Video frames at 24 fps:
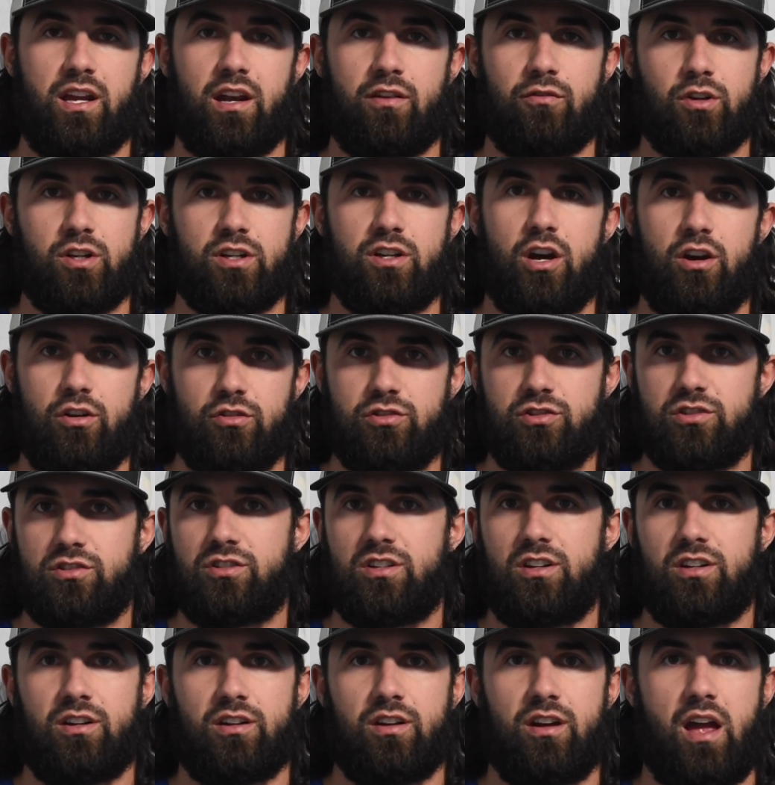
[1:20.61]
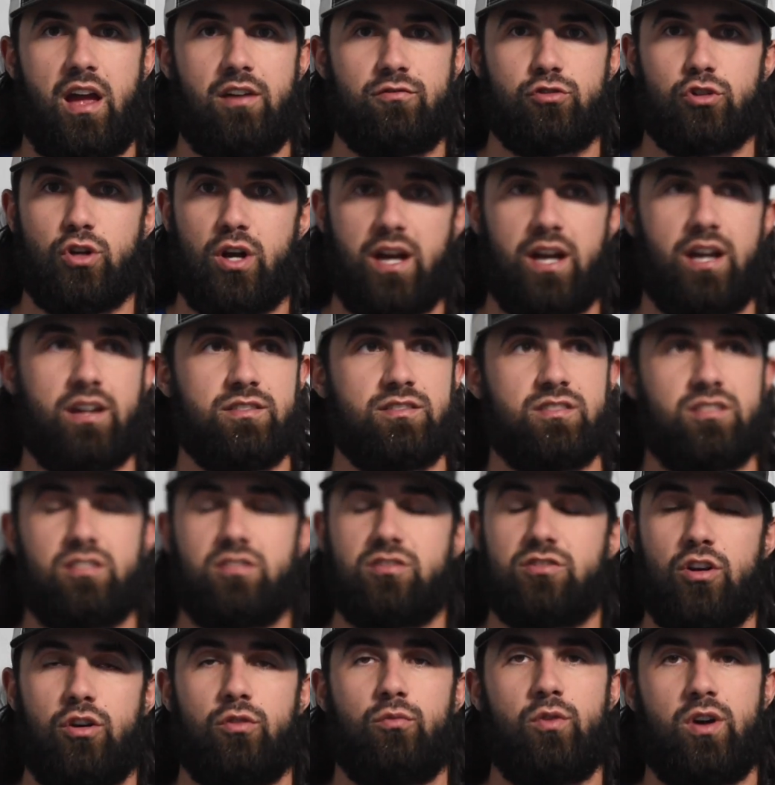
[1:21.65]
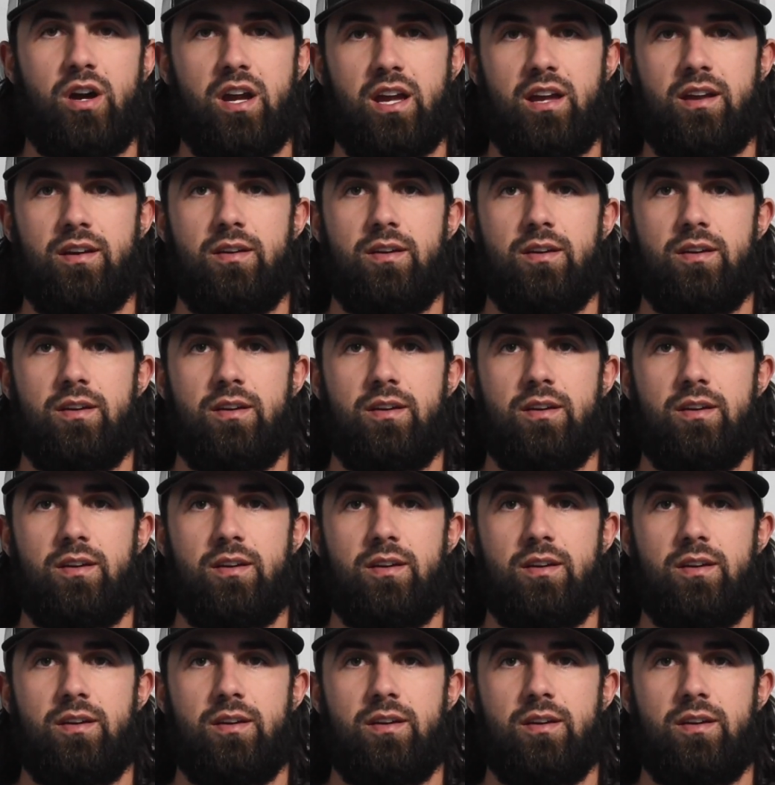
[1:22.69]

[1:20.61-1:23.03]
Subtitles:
Every coach is going to have tryouts in his own way.